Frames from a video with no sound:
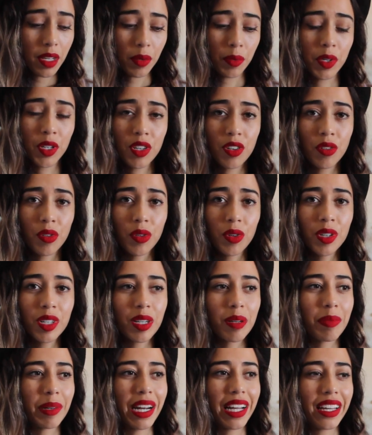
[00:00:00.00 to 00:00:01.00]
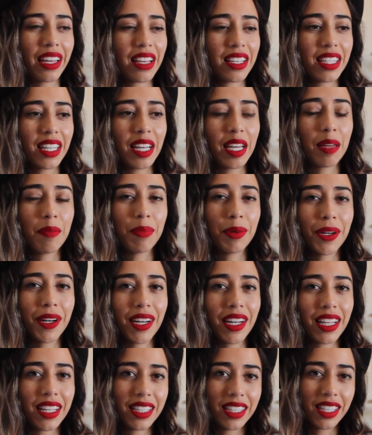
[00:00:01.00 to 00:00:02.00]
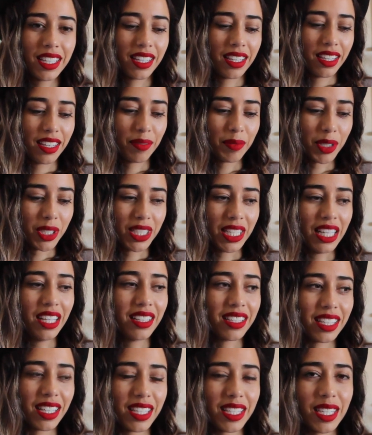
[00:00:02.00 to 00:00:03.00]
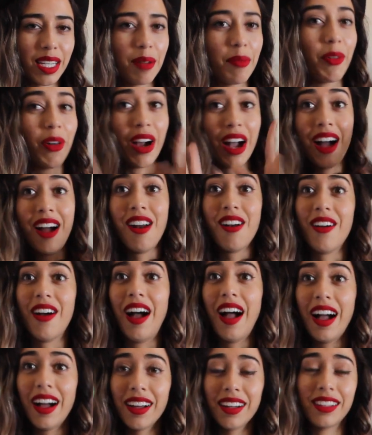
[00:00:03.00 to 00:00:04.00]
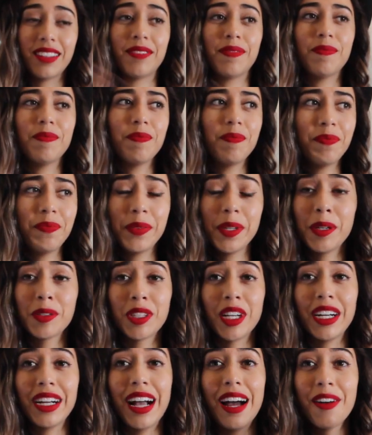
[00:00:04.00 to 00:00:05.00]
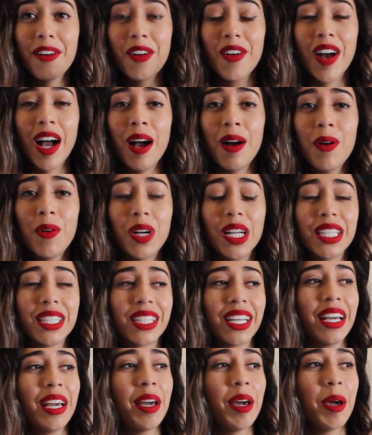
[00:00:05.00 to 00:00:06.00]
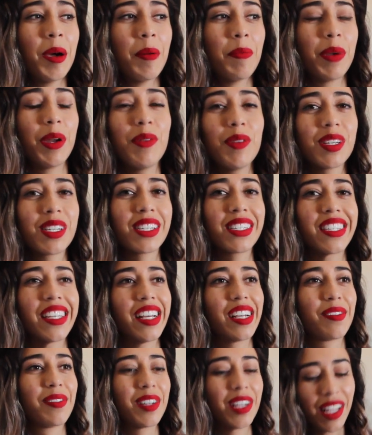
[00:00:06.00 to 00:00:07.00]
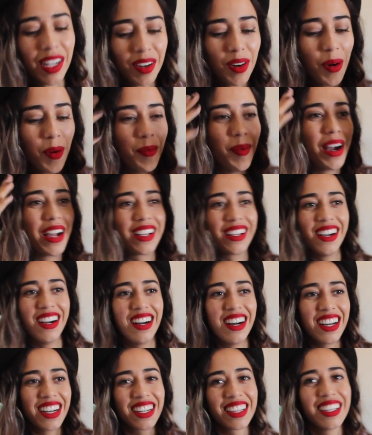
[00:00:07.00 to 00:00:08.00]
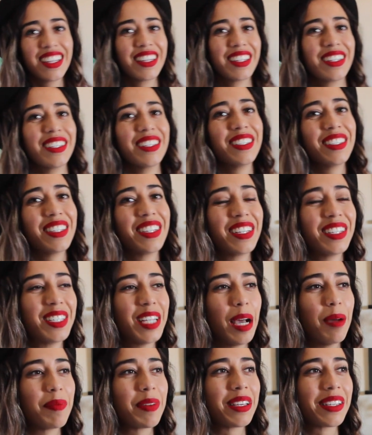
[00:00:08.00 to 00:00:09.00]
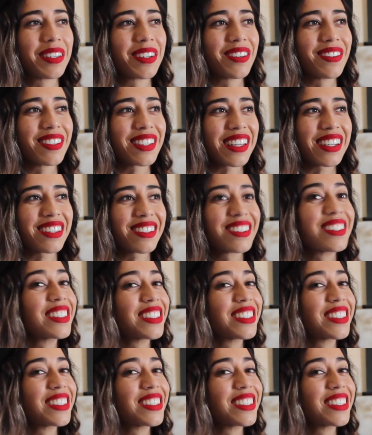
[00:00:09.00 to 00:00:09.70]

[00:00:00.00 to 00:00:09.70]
original order, but I guess they input it into the receipt system, or I don't know. Oh, sorry, I don't know how it was, but it was just like, we're like, oh my god, and then the Japanese girl was like,